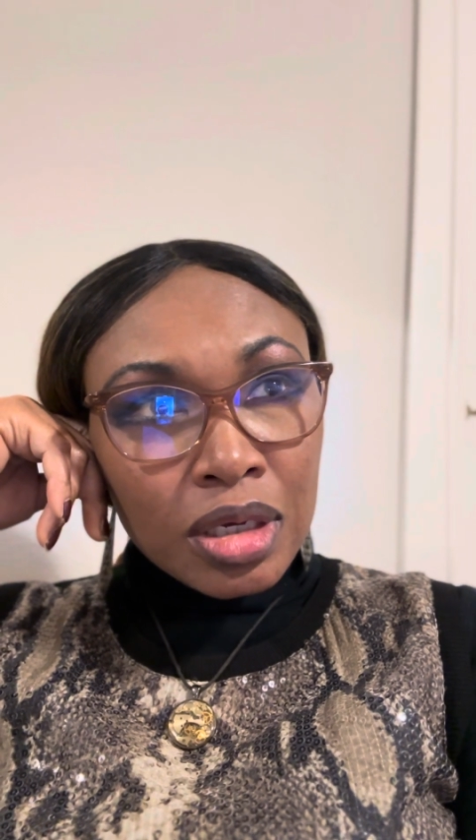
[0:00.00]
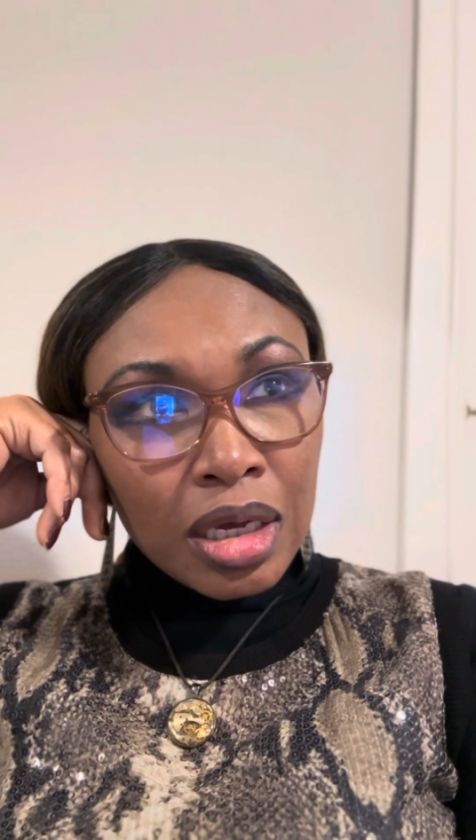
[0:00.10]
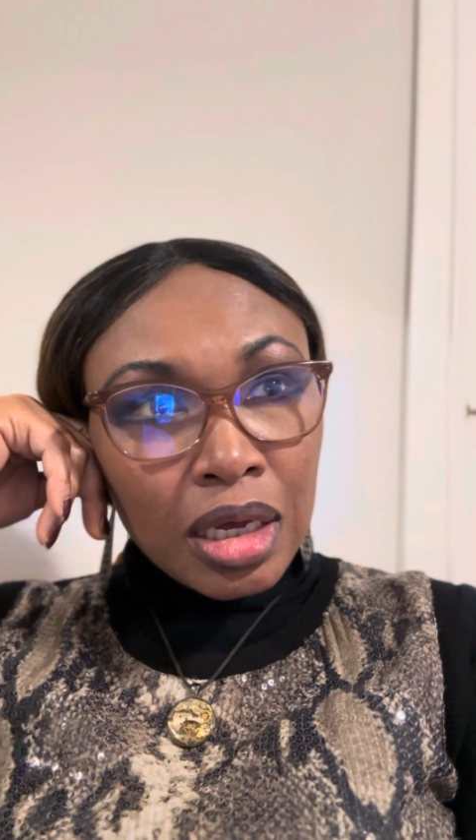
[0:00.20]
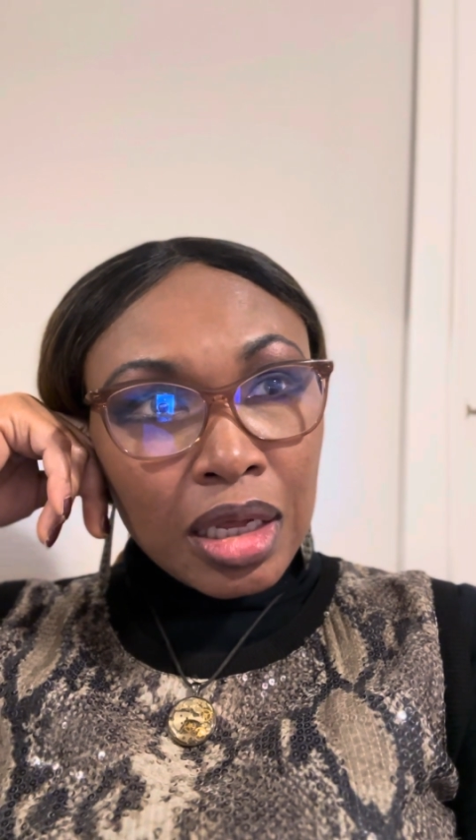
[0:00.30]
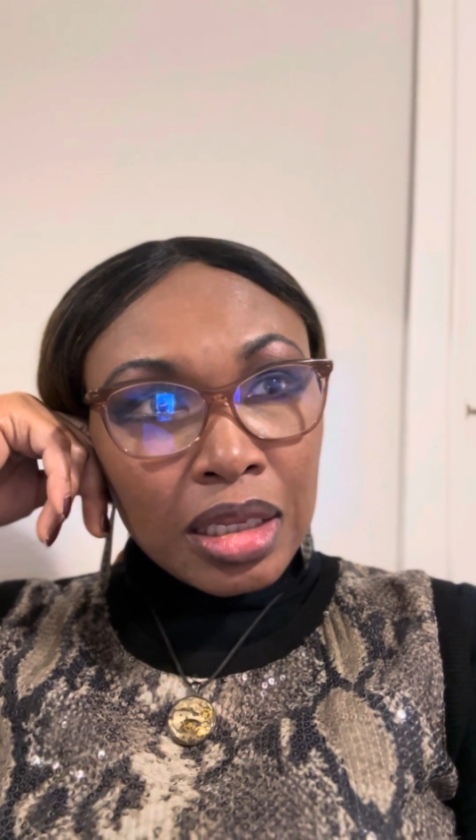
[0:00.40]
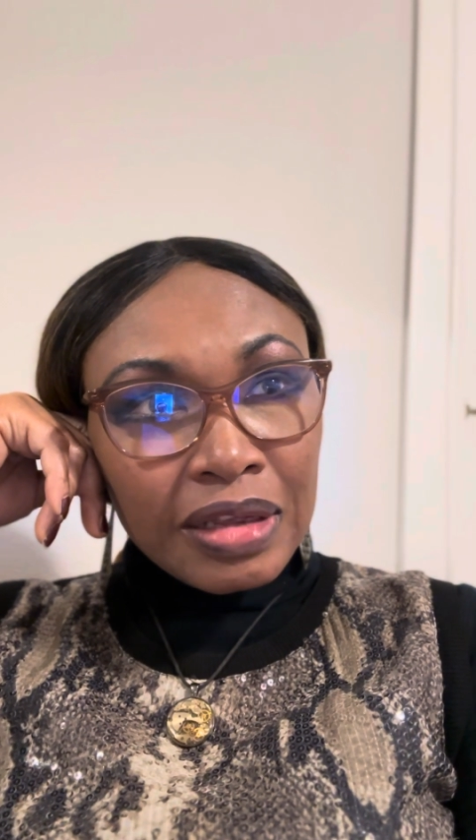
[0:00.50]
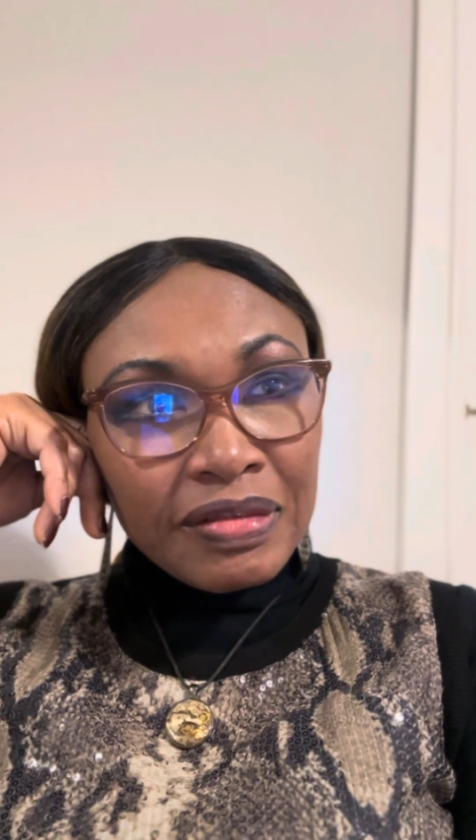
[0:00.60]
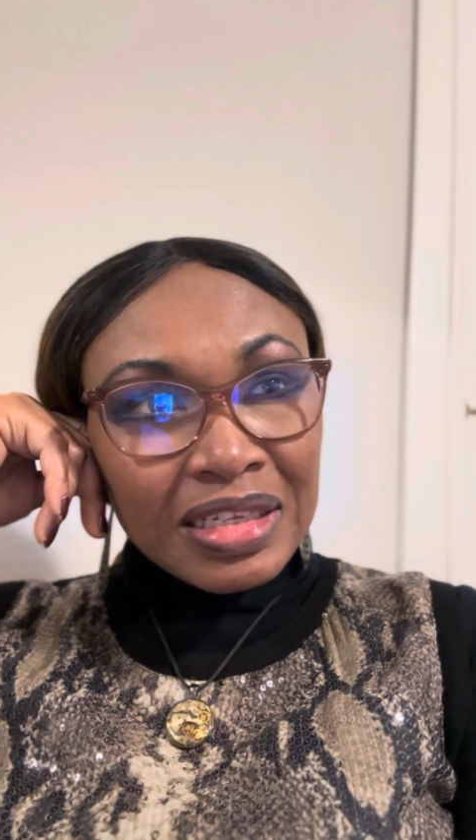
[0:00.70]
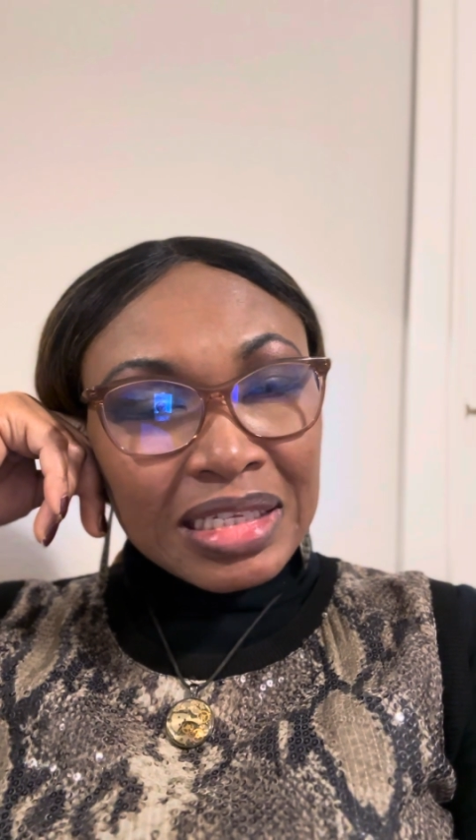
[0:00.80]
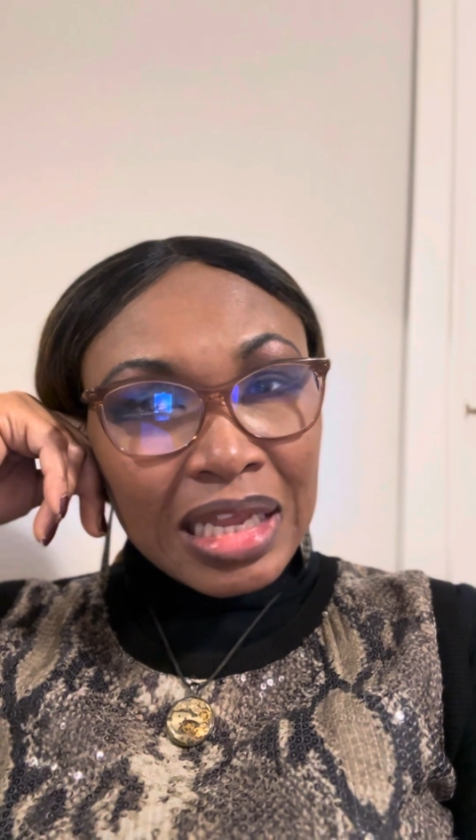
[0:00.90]
uh, live
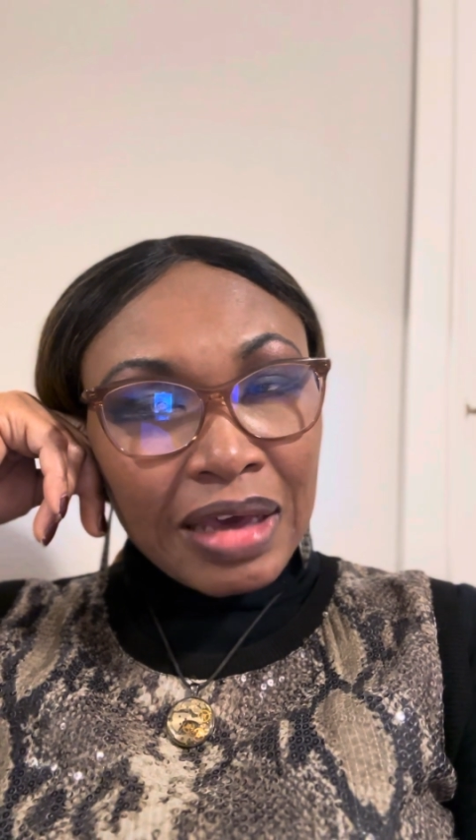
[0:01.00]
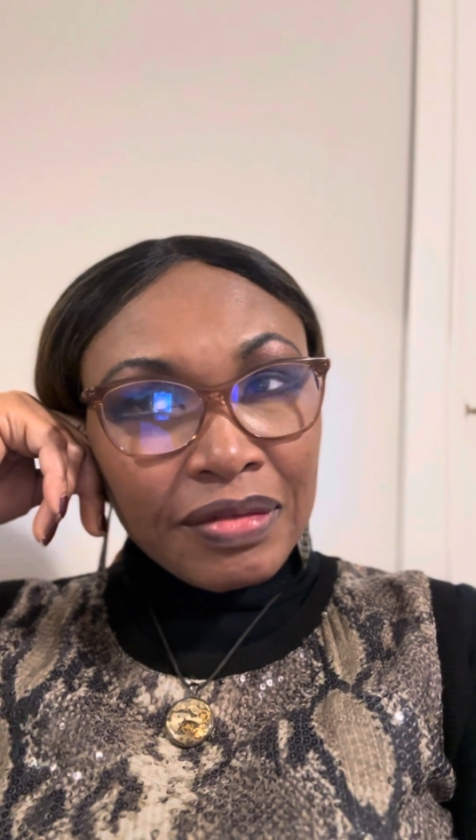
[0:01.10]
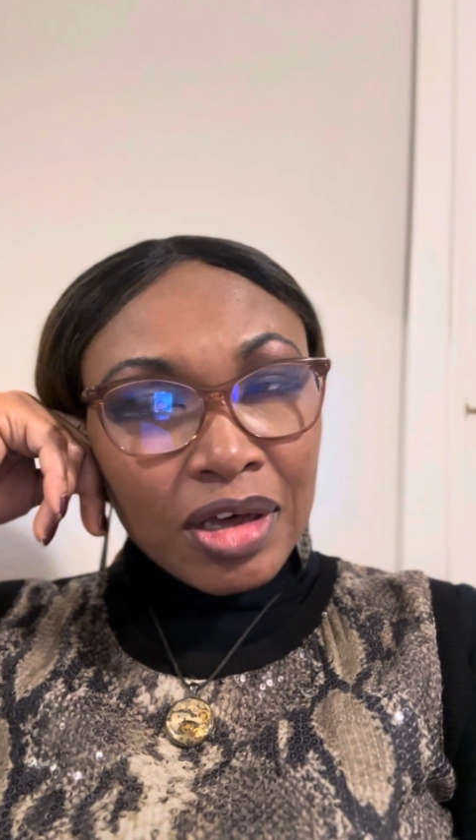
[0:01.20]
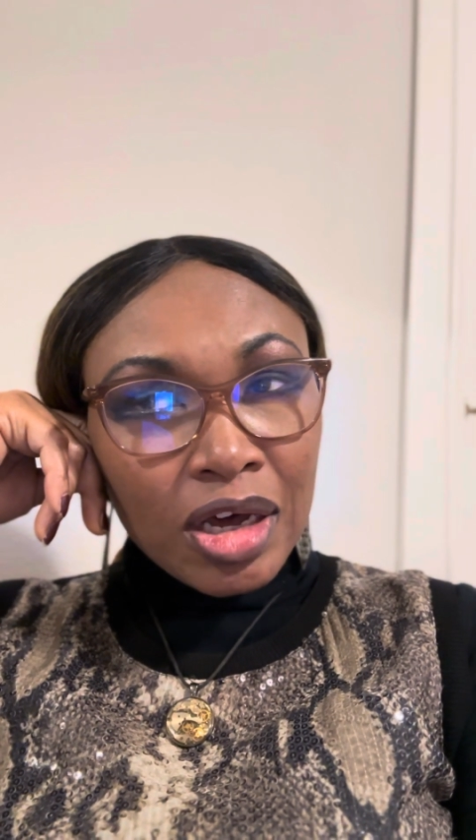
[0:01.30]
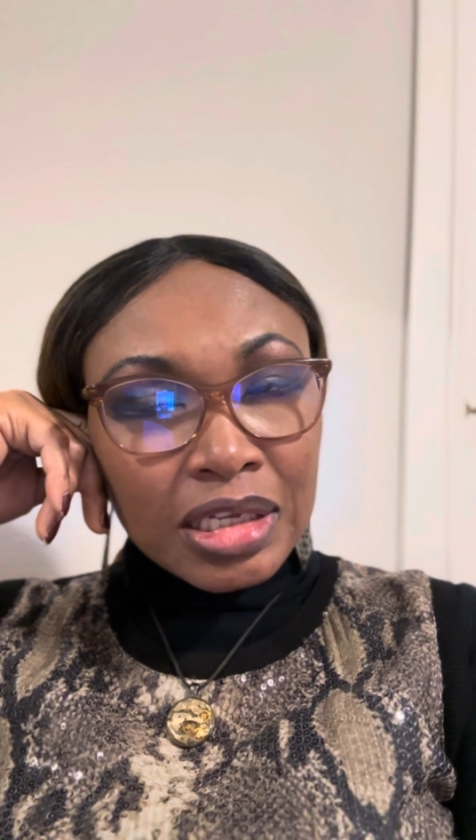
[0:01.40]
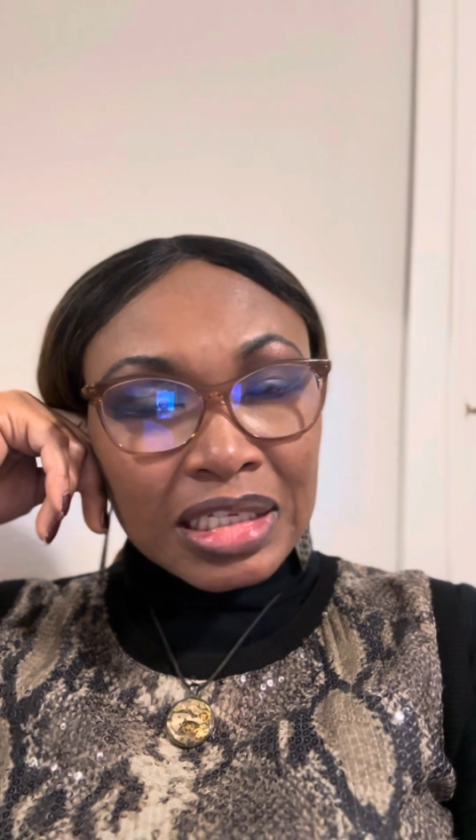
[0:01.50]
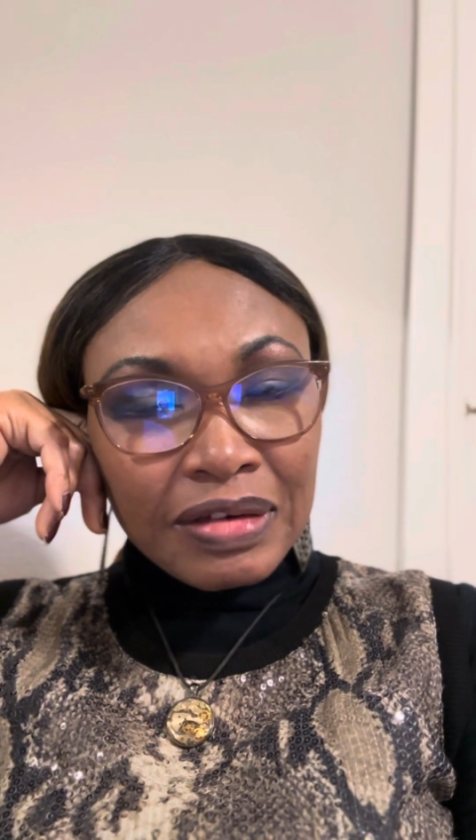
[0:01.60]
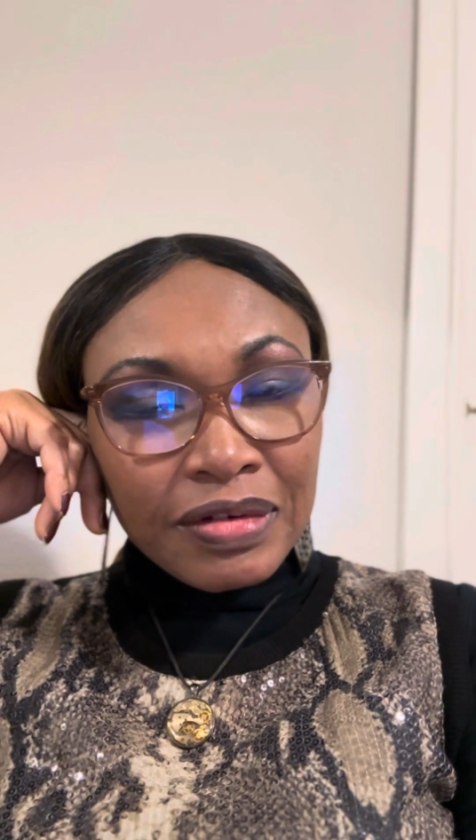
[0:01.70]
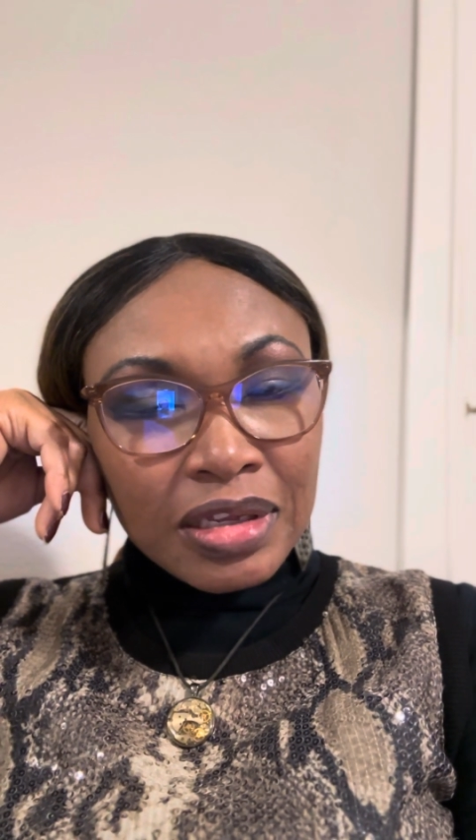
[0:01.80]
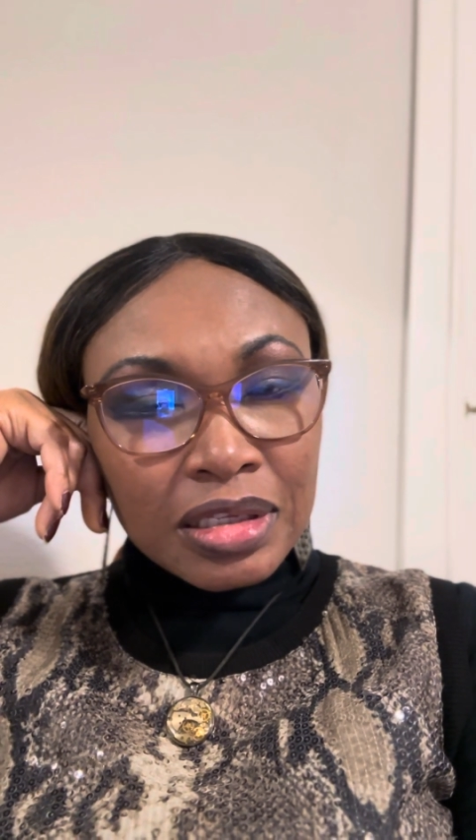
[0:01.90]
this life that God has
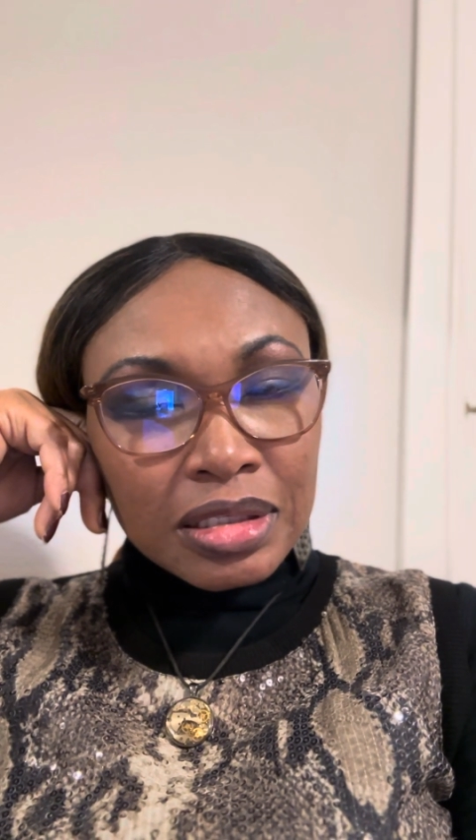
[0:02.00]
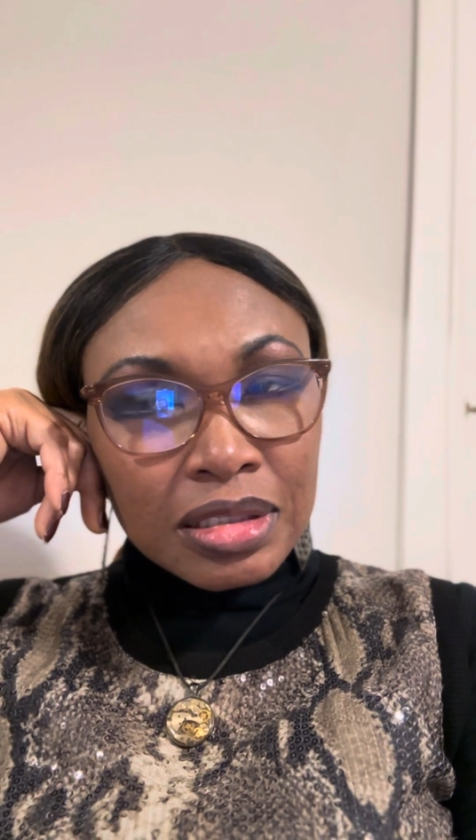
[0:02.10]
given us